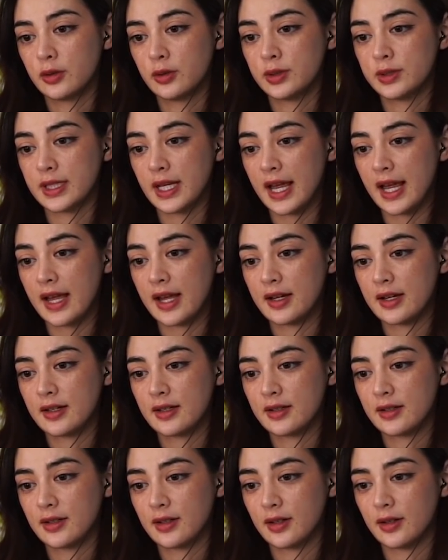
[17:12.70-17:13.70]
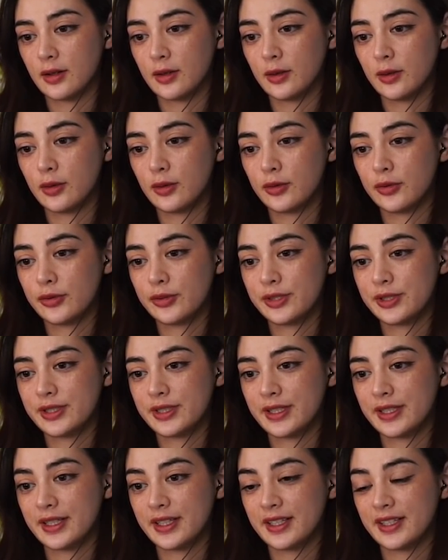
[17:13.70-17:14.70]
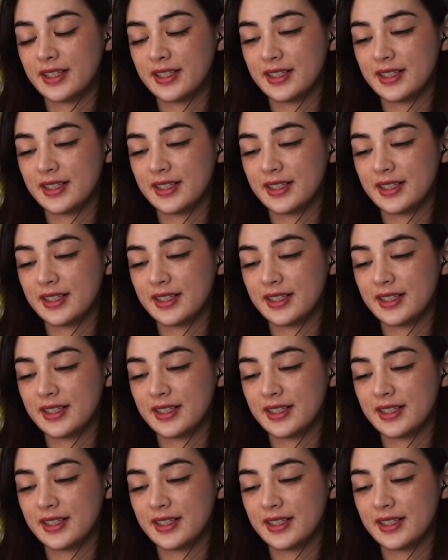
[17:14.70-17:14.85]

Who's that? Oh, shit.